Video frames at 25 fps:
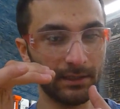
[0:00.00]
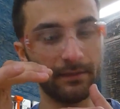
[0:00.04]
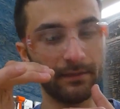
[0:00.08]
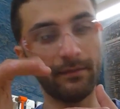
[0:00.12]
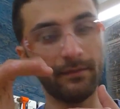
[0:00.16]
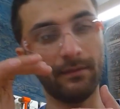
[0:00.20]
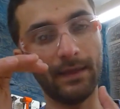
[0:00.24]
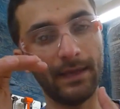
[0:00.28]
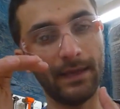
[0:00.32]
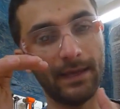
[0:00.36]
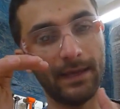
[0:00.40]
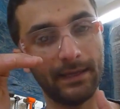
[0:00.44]

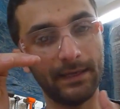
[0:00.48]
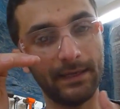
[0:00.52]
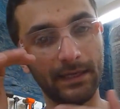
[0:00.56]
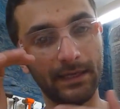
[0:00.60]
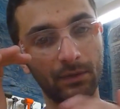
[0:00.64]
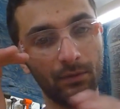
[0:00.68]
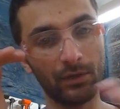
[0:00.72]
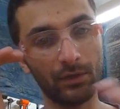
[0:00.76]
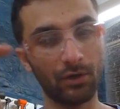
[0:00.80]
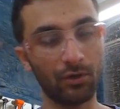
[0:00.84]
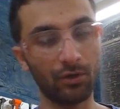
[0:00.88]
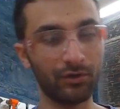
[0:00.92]
then
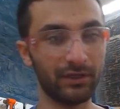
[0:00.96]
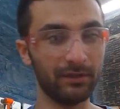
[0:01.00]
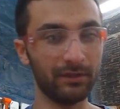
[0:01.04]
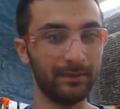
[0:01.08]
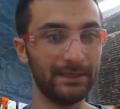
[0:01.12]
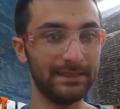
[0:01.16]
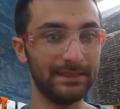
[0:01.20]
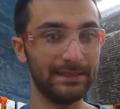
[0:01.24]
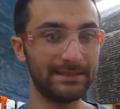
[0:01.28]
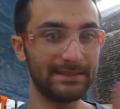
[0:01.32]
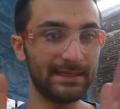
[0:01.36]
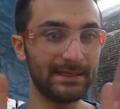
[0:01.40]
it would only
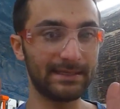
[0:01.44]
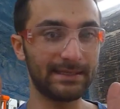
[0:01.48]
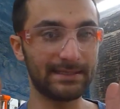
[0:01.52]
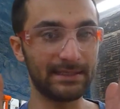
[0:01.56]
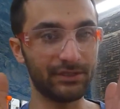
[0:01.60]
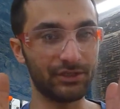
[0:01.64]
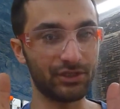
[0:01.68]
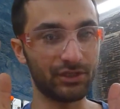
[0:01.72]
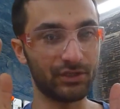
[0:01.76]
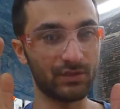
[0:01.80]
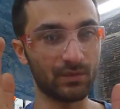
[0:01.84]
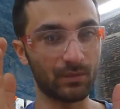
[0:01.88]
be 6
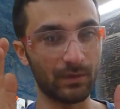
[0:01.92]
inches